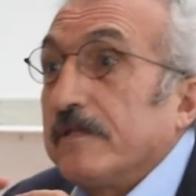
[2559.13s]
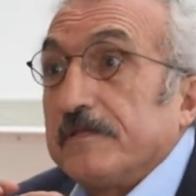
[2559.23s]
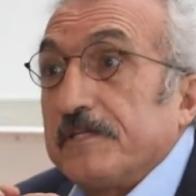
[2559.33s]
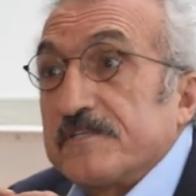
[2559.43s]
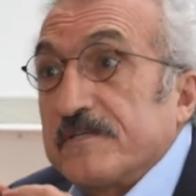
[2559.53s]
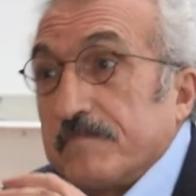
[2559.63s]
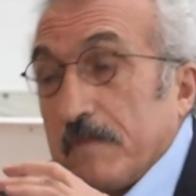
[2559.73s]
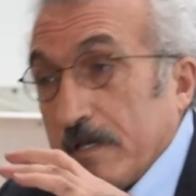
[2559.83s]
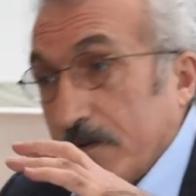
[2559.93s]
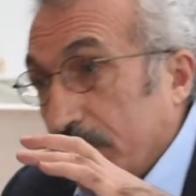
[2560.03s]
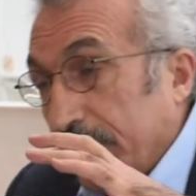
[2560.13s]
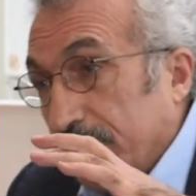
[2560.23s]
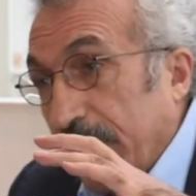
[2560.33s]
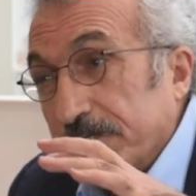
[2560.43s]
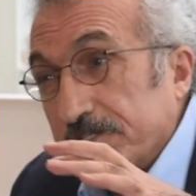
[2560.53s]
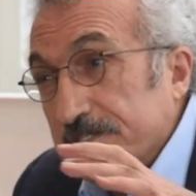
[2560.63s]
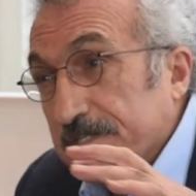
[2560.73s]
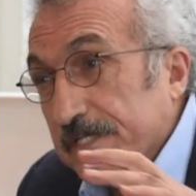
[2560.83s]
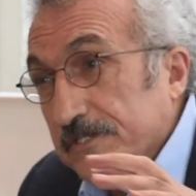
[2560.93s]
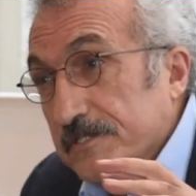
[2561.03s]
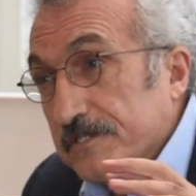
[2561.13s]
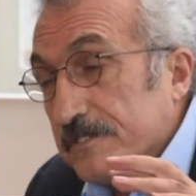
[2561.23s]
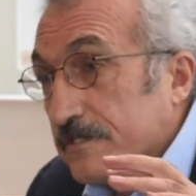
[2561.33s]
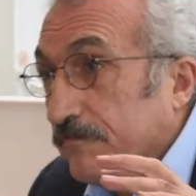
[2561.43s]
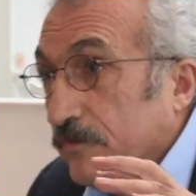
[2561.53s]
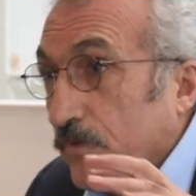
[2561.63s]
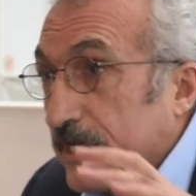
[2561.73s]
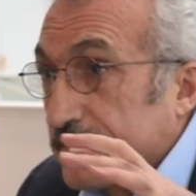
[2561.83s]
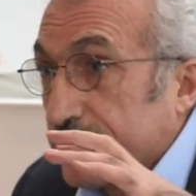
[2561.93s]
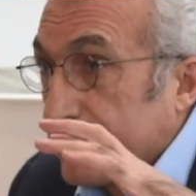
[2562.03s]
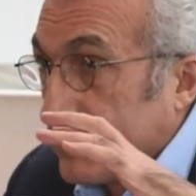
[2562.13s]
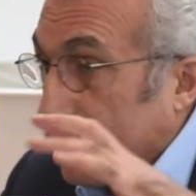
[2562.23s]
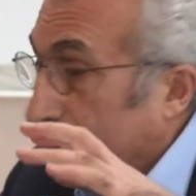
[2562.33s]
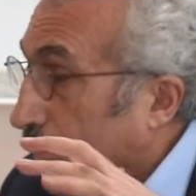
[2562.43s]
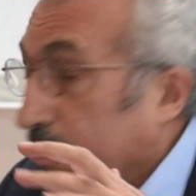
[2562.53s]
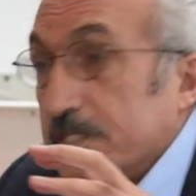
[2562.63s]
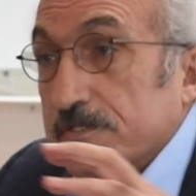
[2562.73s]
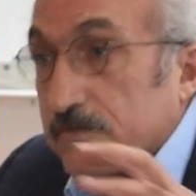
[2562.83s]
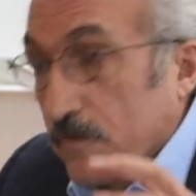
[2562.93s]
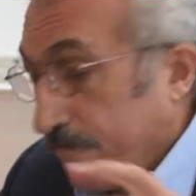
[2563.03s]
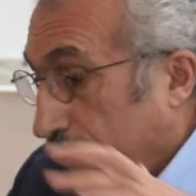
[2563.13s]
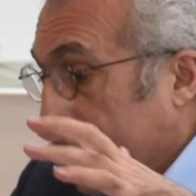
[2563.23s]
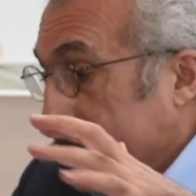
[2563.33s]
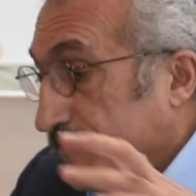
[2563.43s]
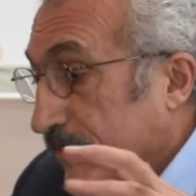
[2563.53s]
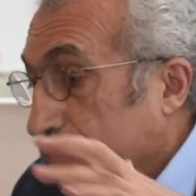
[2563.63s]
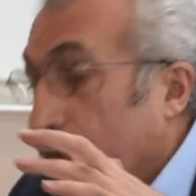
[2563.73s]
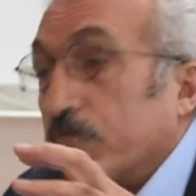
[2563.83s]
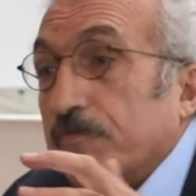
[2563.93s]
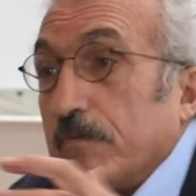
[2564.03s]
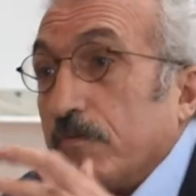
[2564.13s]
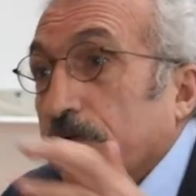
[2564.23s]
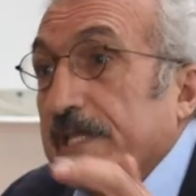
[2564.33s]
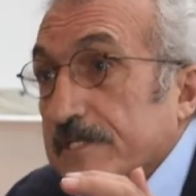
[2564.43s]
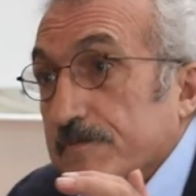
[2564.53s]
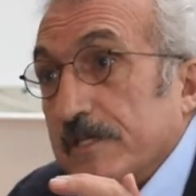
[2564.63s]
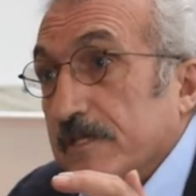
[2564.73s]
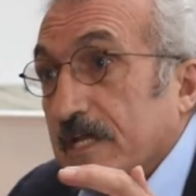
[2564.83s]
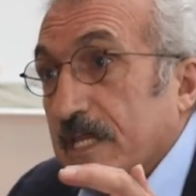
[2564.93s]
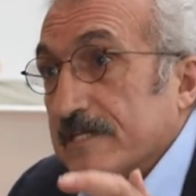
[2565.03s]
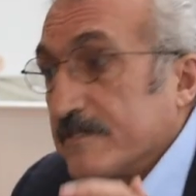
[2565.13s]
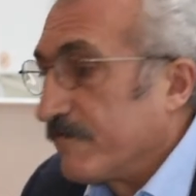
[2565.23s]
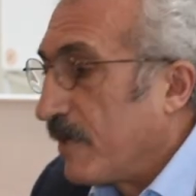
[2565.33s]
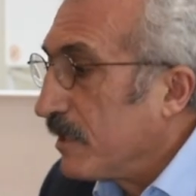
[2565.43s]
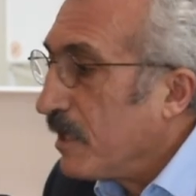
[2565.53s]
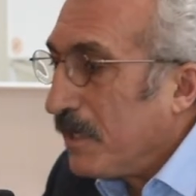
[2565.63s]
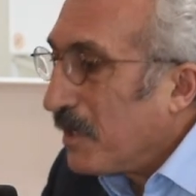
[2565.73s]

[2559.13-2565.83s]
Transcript: this intelligence agencies of the West, so far as we know from what has been declassified,